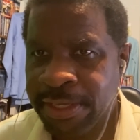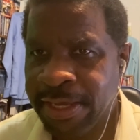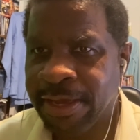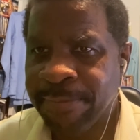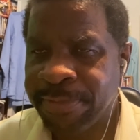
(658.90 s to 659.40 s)

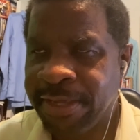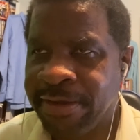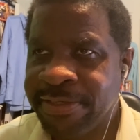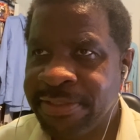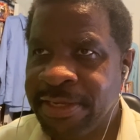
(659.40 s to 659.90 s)
up there
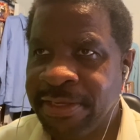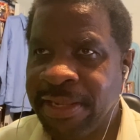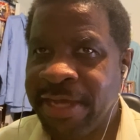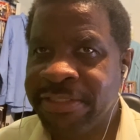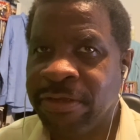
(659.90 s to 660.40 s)
in
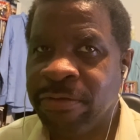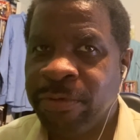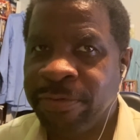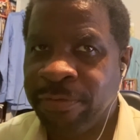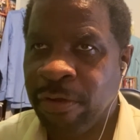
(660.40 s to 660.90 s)
Glasgow,
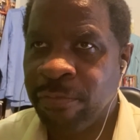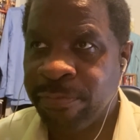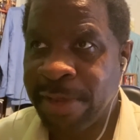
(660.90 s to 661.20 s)
where, you know, with